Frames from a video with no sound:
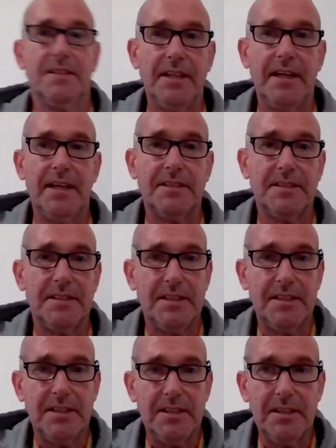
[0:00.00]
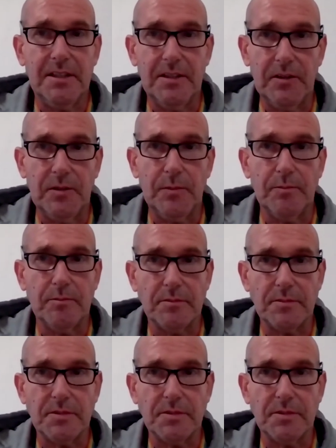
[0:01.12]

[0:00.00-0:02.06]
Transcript: Yeah. Um,